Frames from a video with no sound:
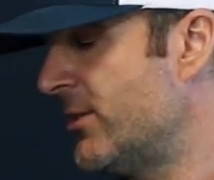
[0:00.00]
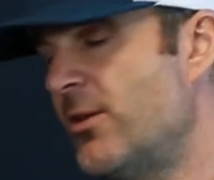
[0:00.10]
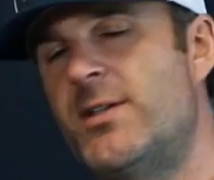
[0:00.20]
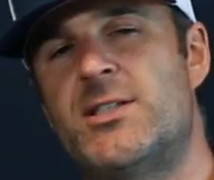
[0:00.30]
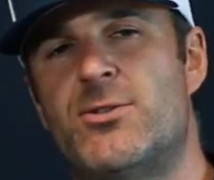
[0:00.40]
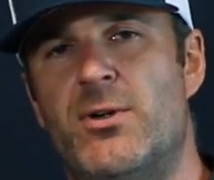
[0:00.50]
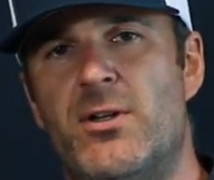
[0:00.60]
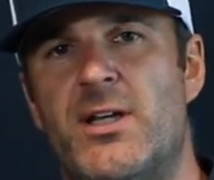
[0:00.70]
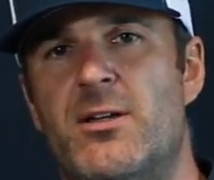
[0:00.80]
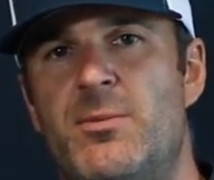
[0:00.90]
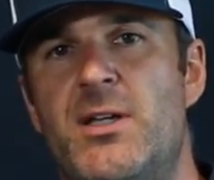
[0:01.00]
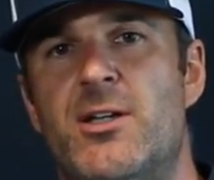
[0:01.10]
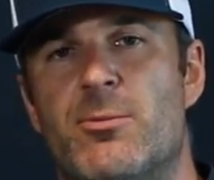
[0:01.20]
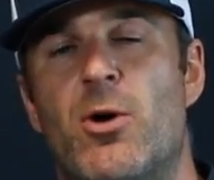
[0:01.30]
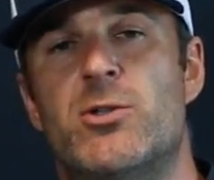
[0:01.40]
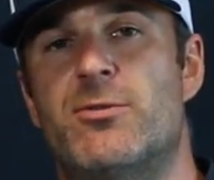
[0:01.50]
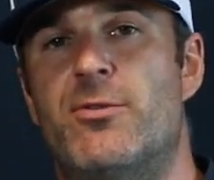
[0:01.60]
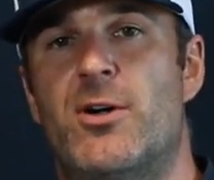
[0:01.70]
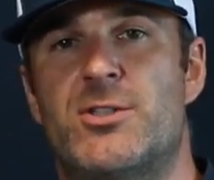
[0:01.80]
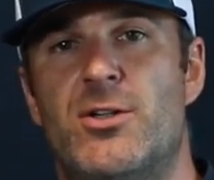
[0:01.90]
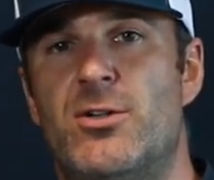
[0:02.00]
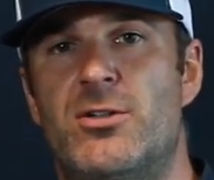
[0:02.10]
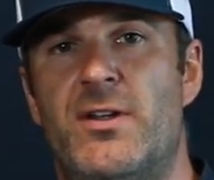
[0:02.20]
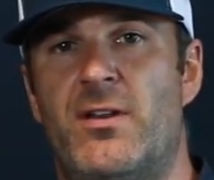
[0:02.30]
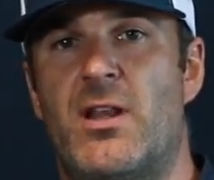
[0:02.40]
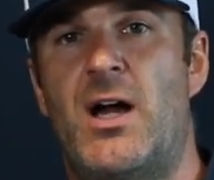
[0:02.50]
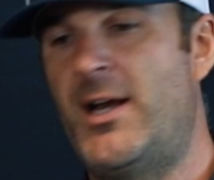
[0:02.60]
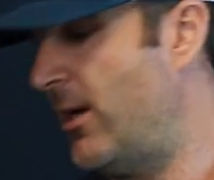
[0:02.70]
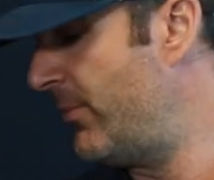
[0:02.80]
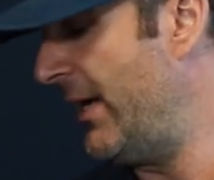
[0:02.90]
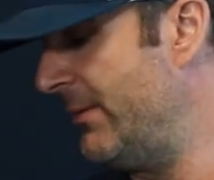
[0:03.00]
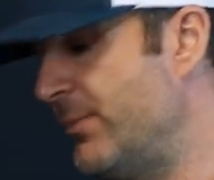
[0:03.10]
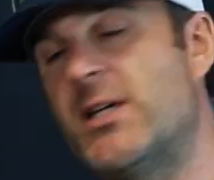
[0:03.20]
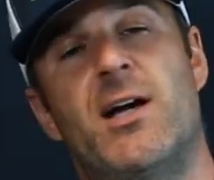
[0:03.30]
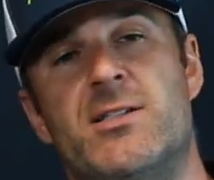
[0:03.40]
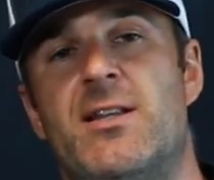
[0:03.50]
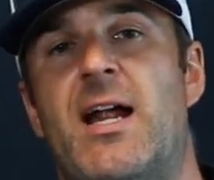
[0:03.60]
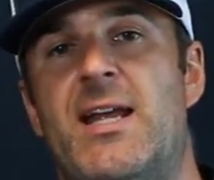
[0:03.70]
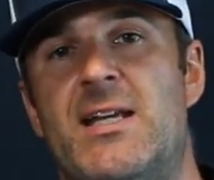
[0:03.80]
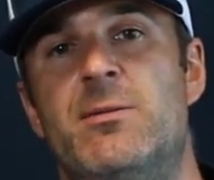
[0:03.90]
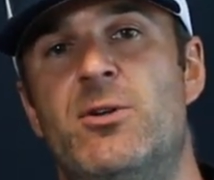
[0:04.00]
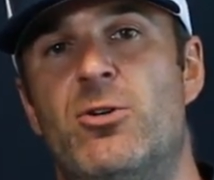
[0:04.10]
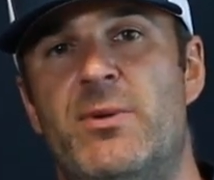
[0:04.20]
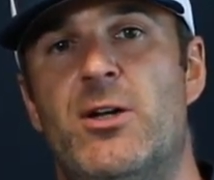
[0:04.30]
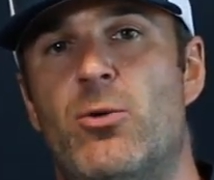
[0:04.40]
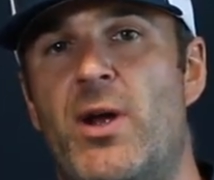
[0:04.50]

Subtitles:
So this is really gonna be your most versatile in the lineup because of that 80 millimeter